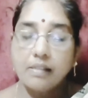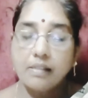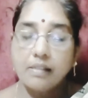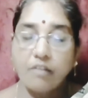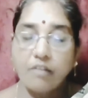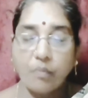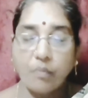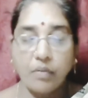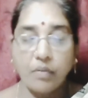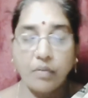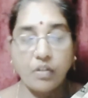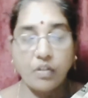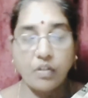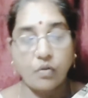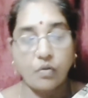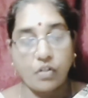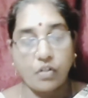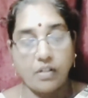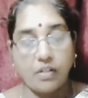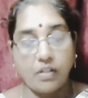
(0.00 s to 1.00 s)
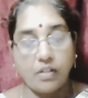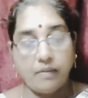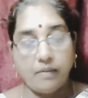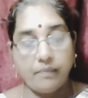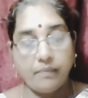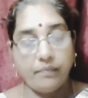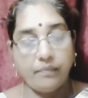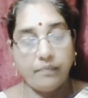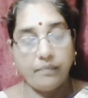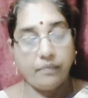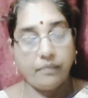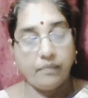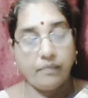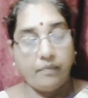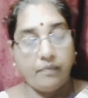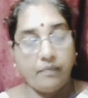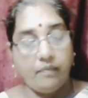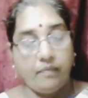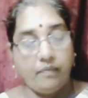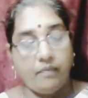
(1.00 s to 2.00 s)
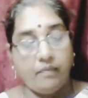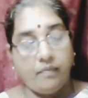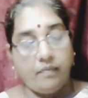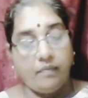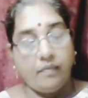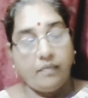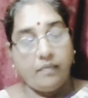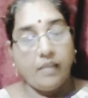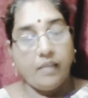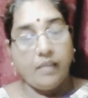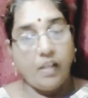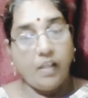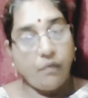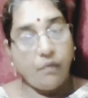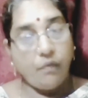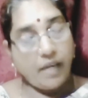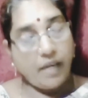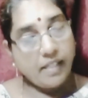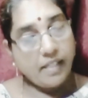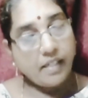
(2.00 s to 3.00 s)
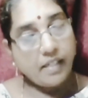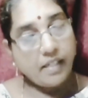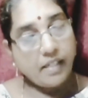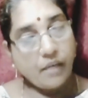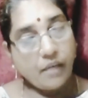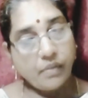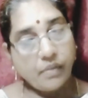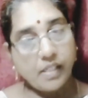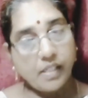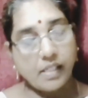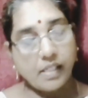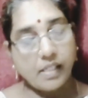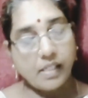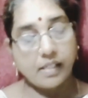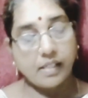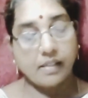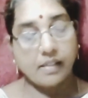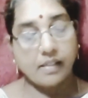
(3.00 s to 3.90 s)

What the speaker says: If you put this question, he finds the daffodils